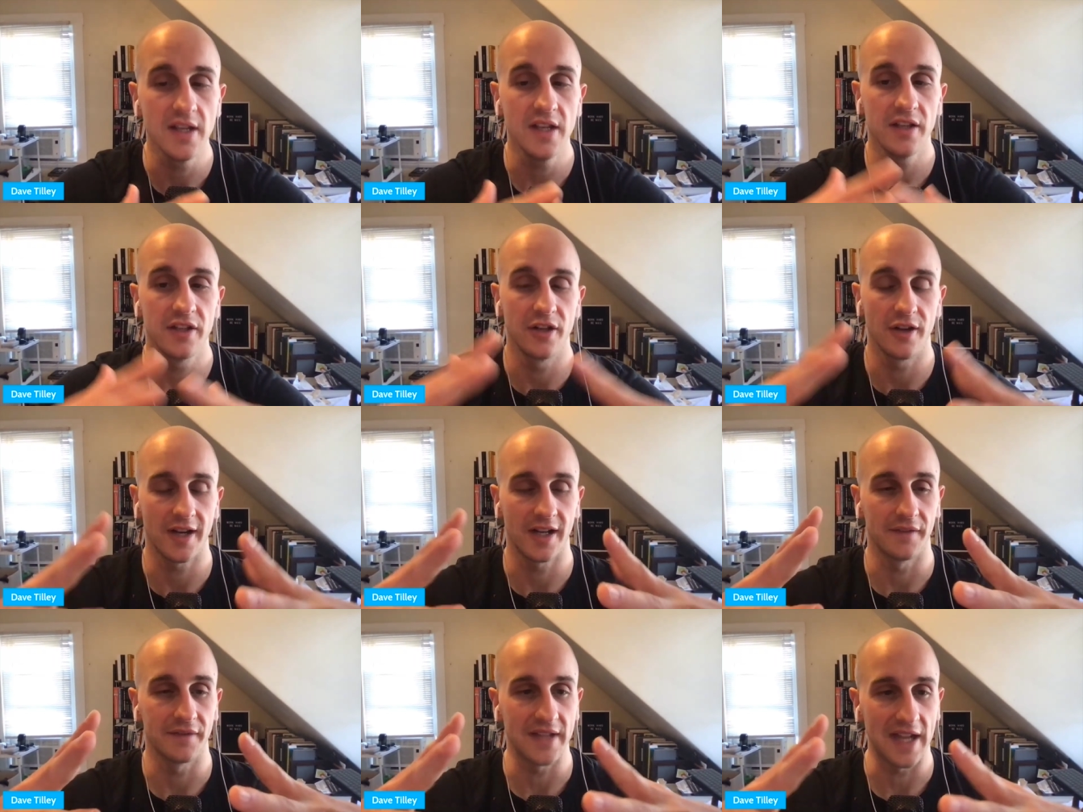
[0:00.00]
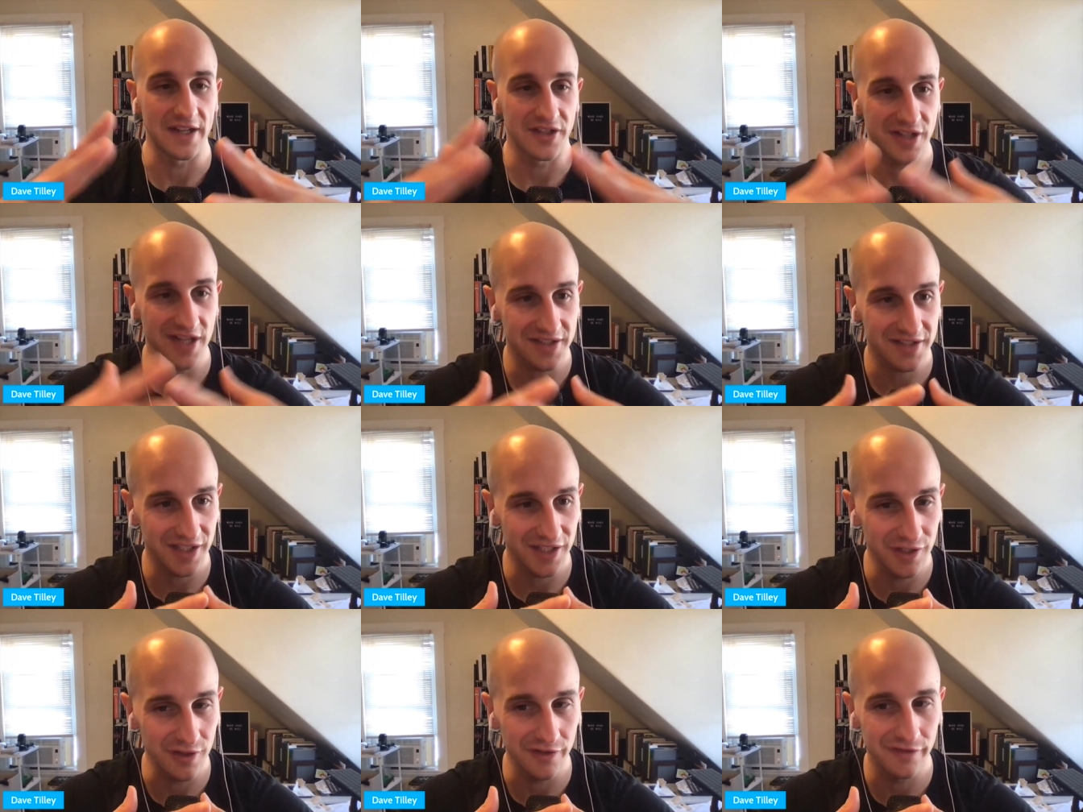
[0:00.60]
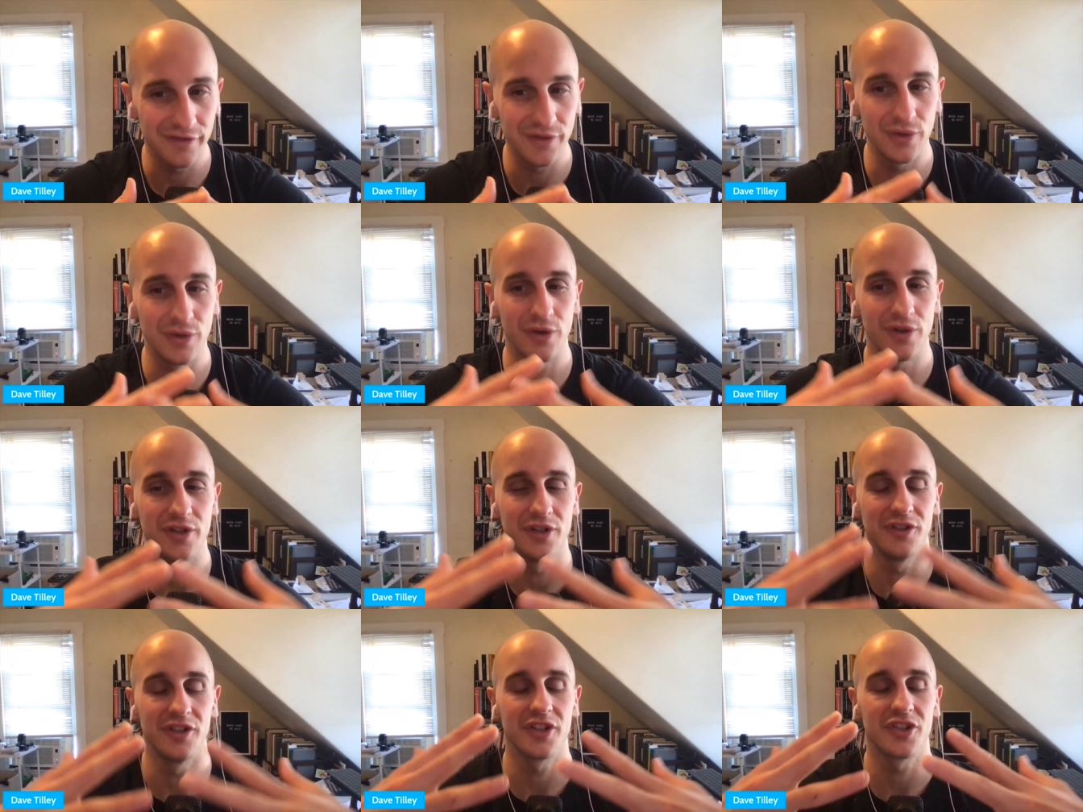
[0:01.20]
you're kind of digesting your food,
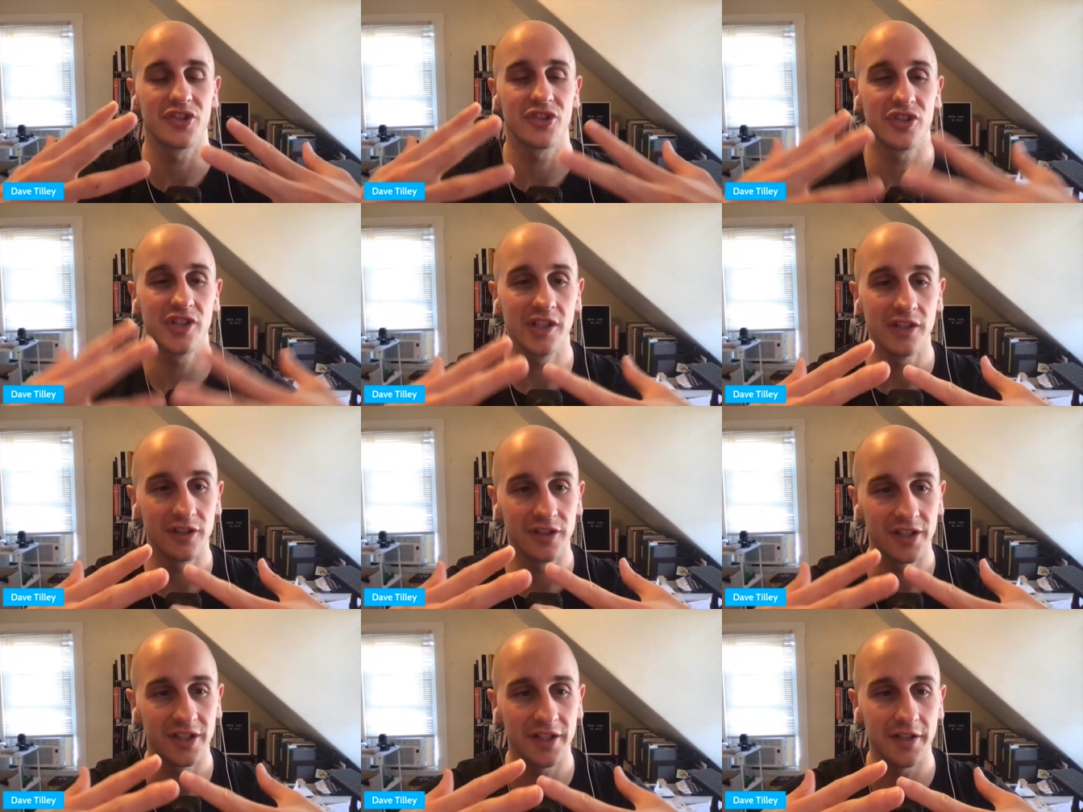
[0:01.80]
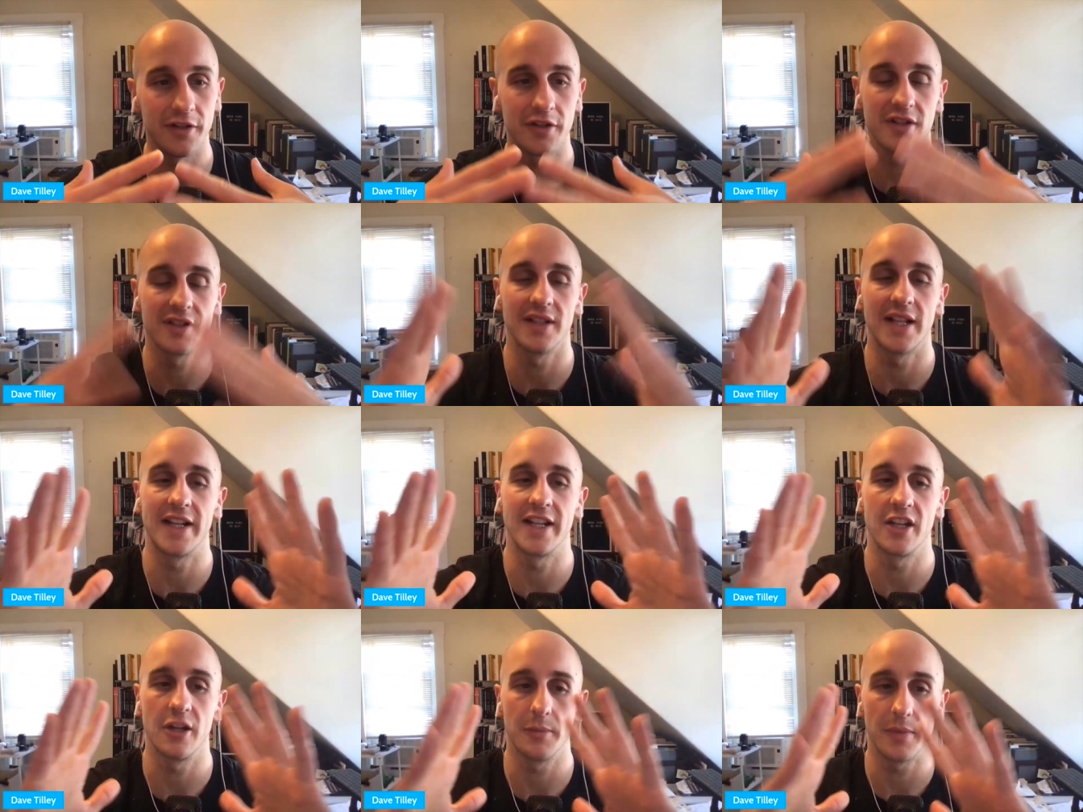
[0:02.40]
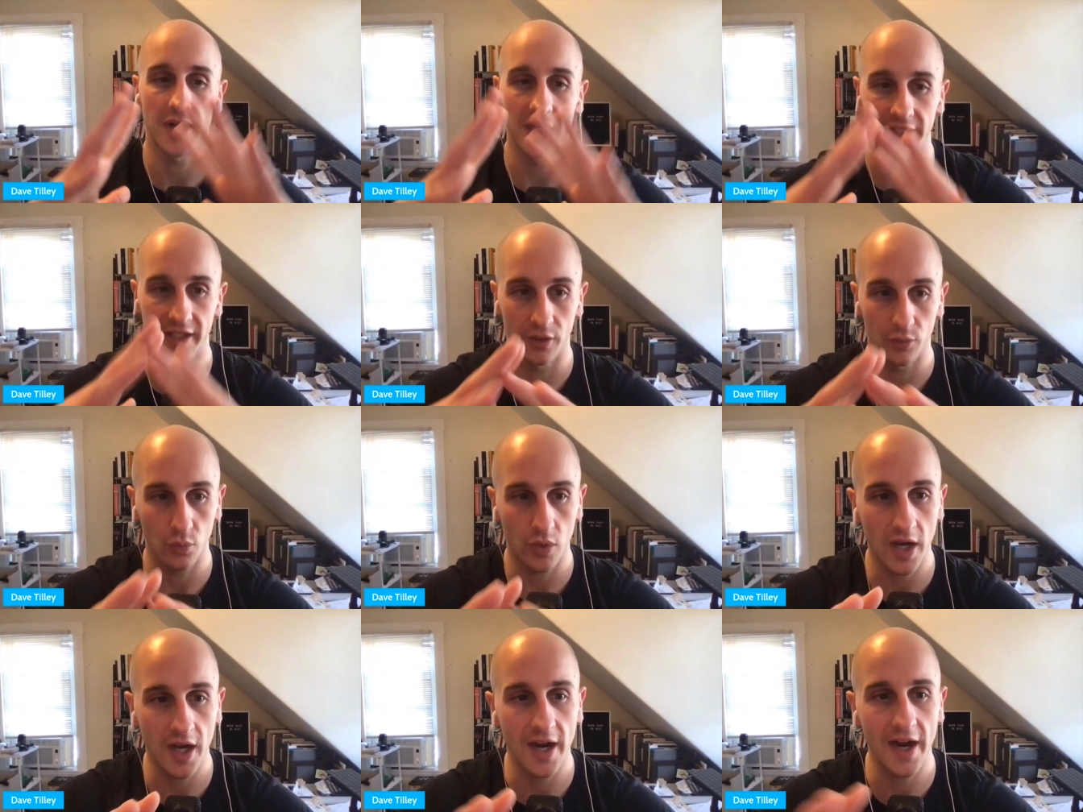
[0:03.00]
you're just chilling, you're just letting your body
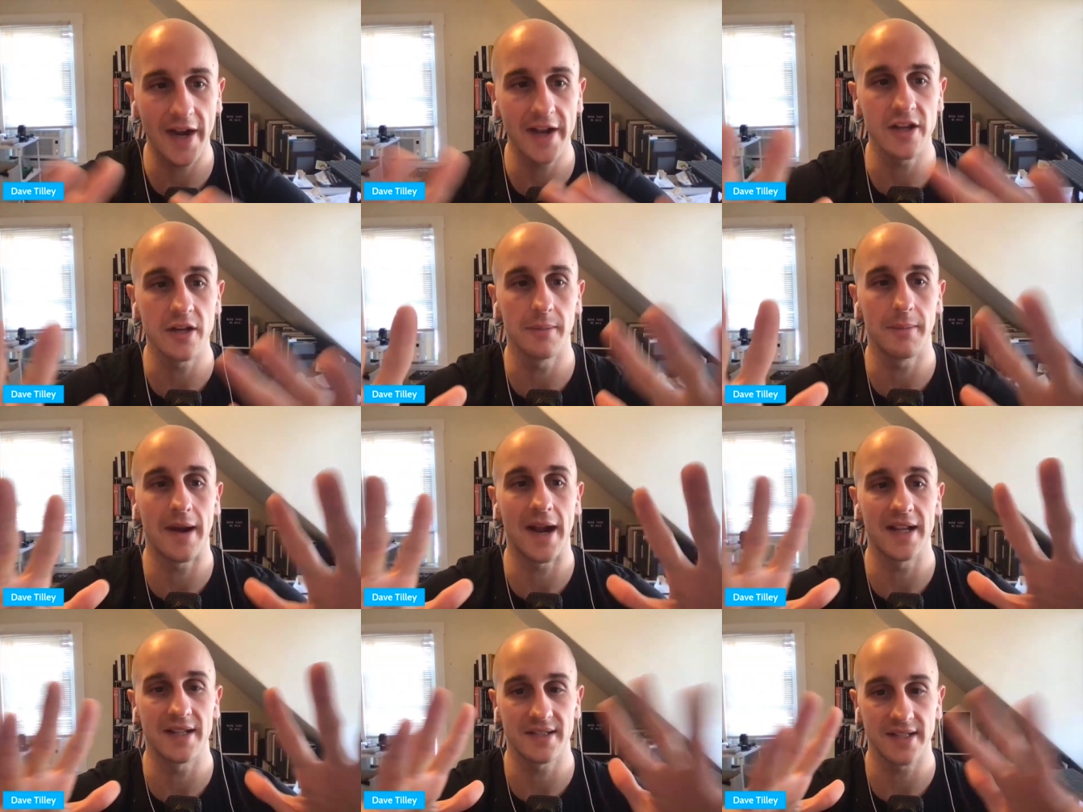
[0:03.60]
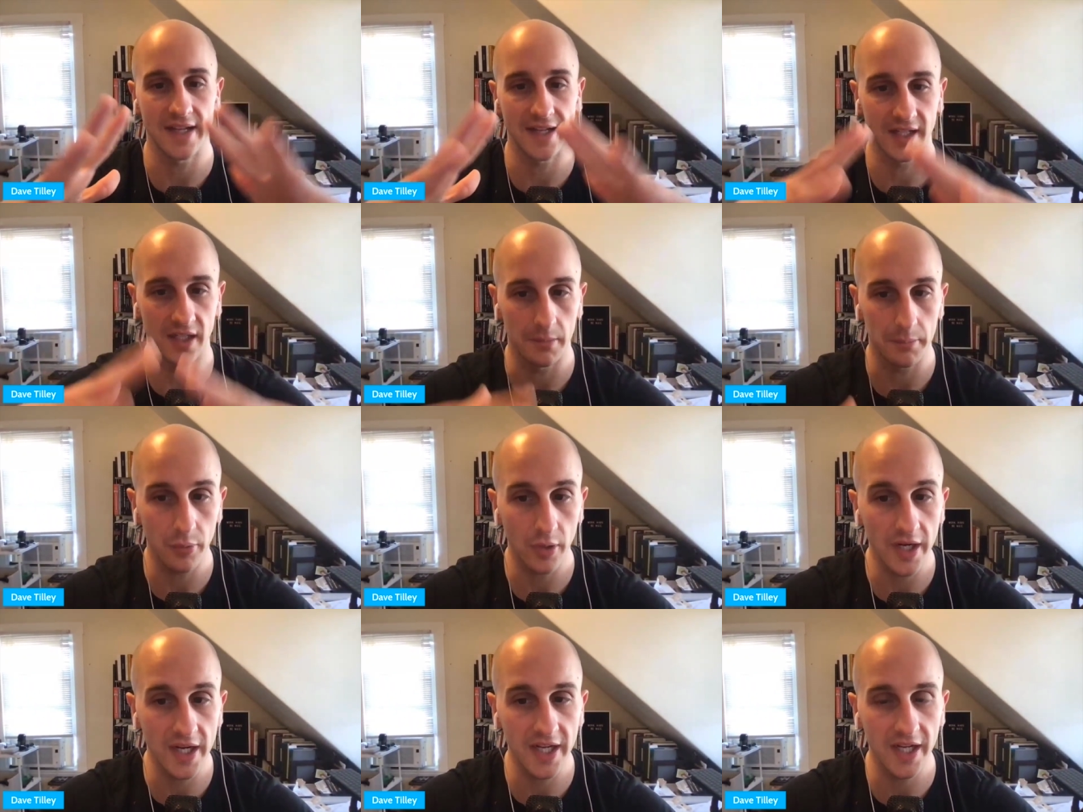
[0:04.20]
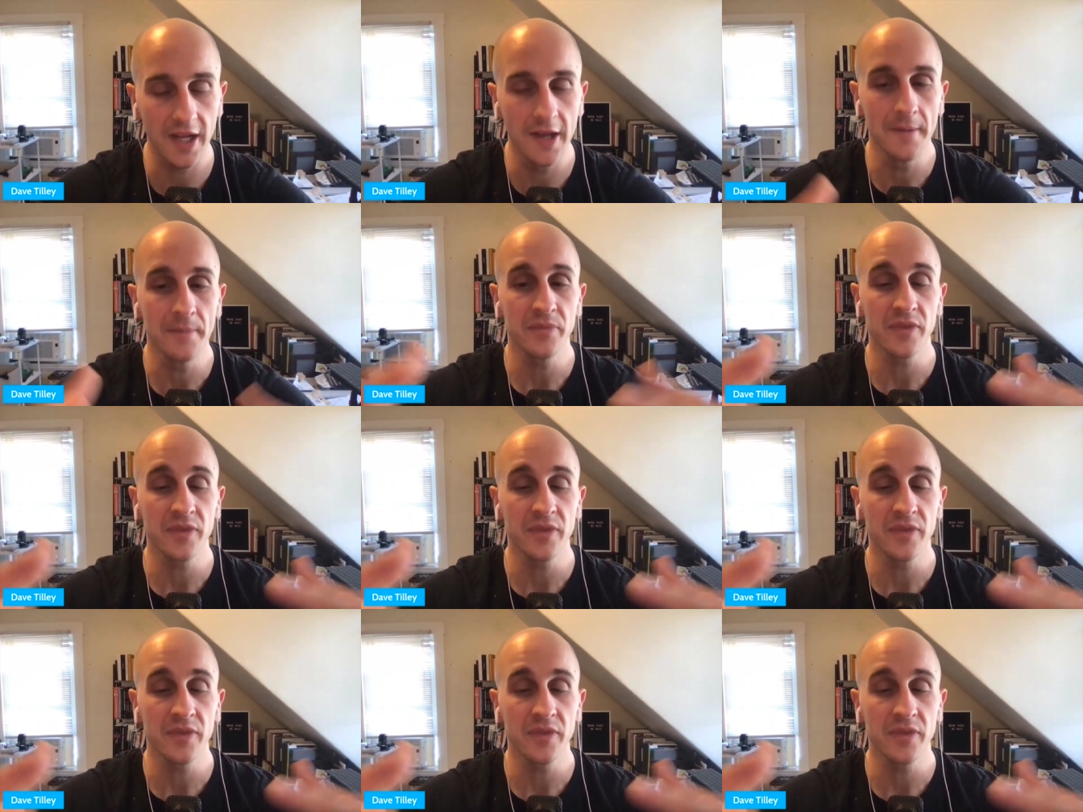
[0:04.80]
unwind, your mind's taking a break.